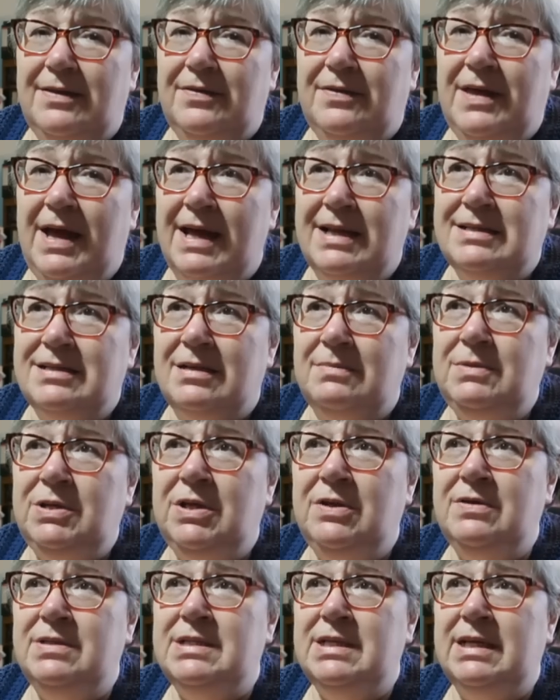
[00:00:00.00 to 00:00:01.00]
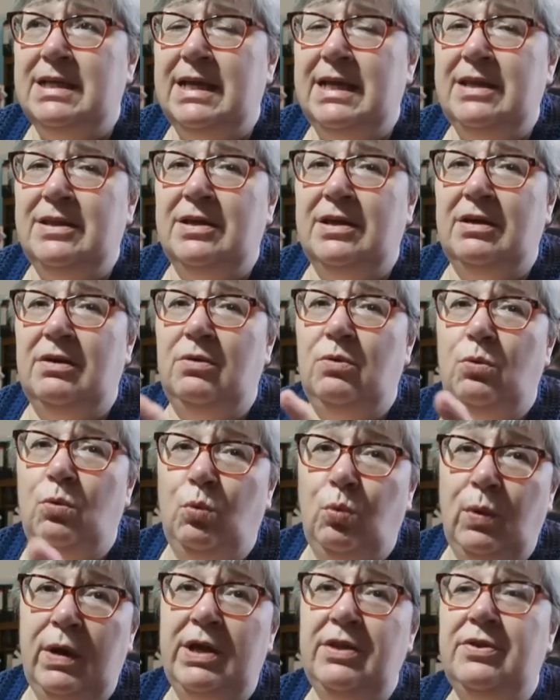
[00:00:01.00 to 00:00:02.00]
that I'm using either
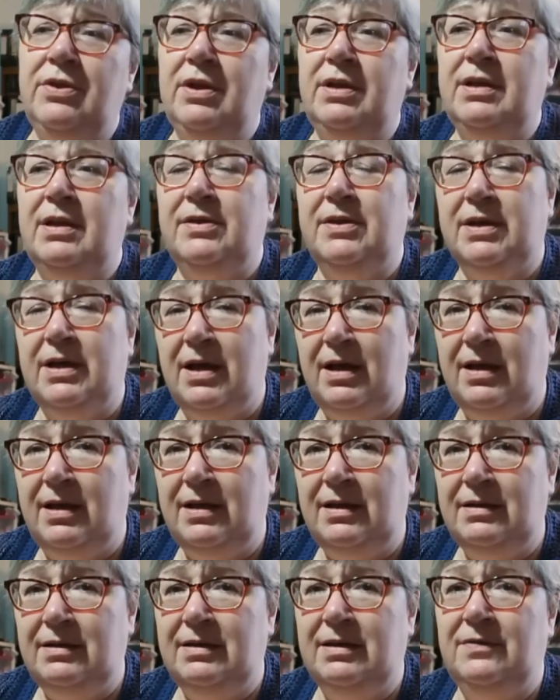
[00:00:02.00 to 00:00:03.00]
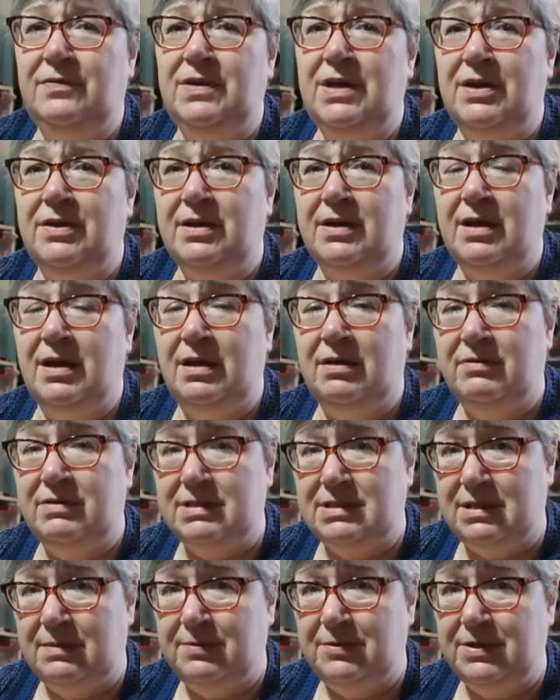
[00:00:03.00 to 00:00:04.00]
with another colour if the other colour
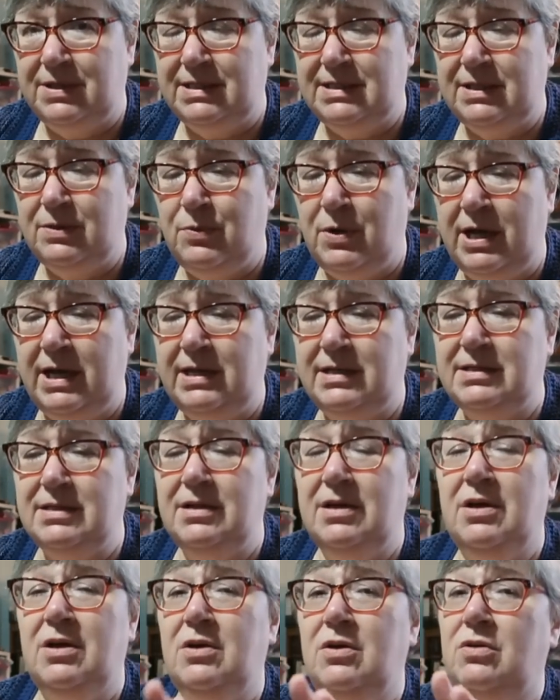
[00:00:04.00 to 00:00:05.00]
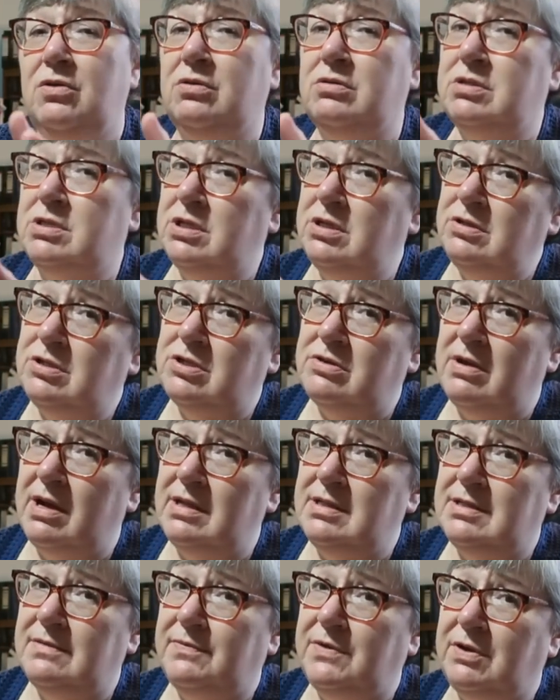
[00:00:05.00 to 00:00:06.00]
is double knitting weight, or 2
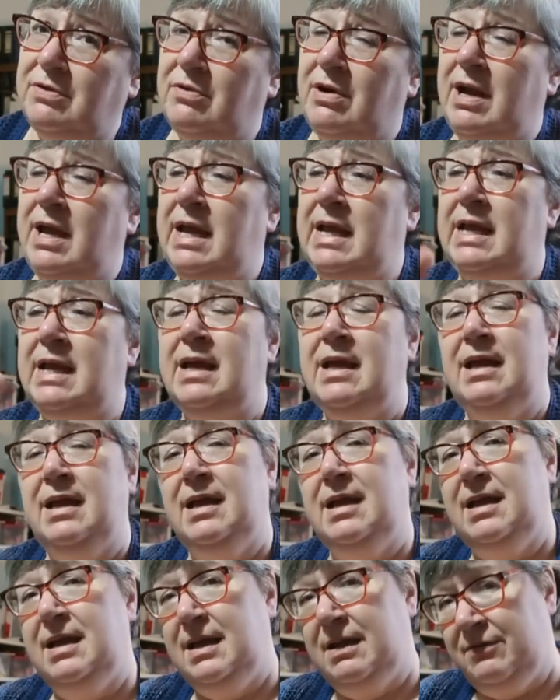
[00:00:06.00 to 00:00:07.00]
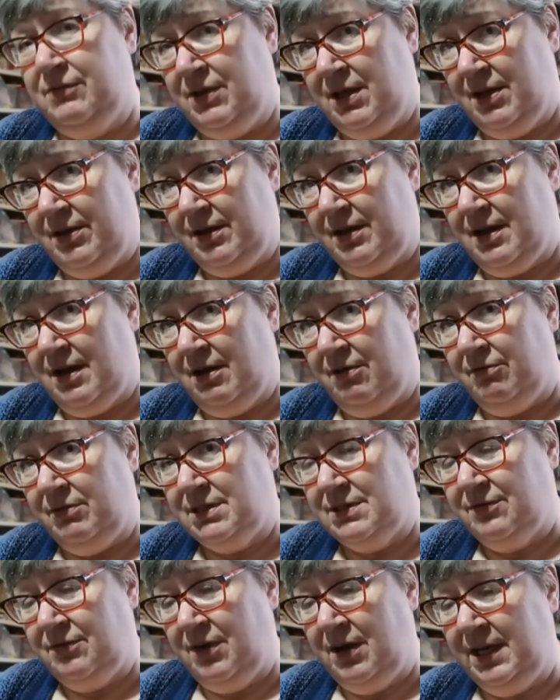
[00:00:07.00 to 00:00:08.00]
strands of the grey if the other colour
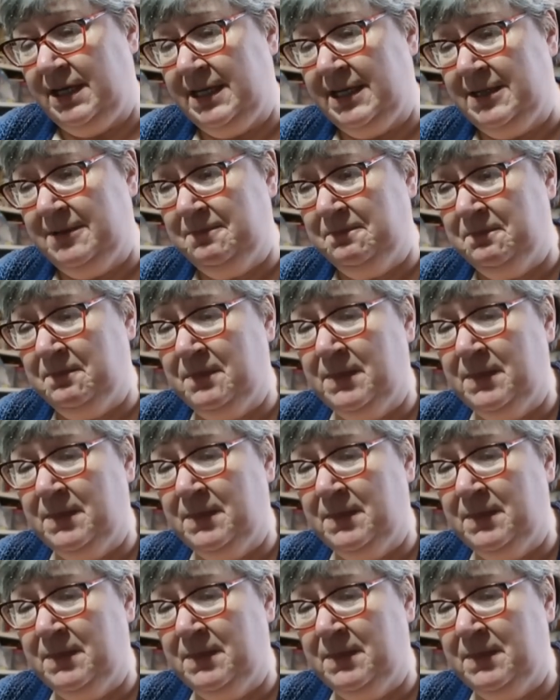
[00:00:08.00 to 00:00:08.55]
is finer.